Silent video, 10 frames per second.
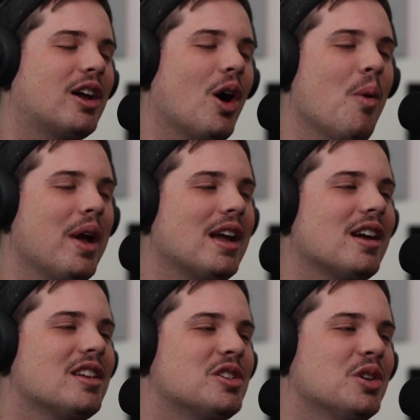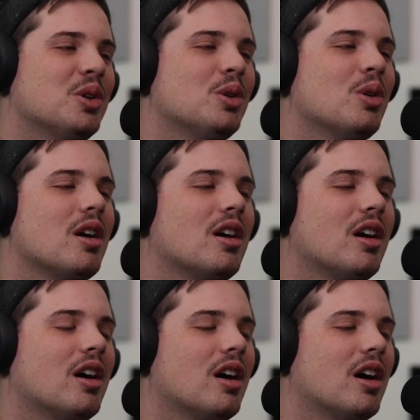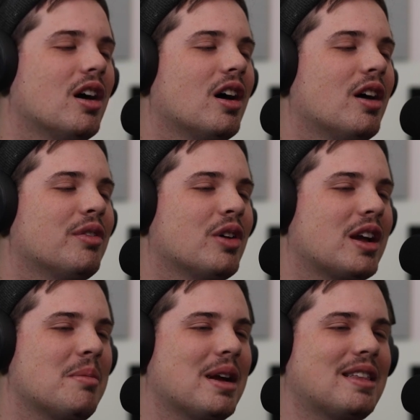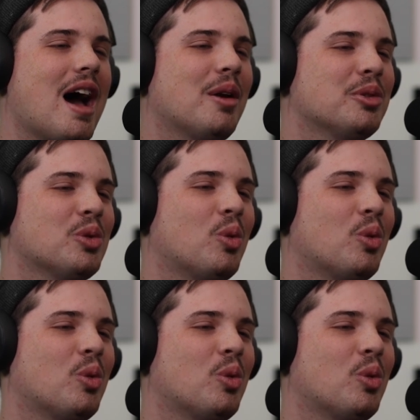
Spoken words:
going to a freaking McDonald's,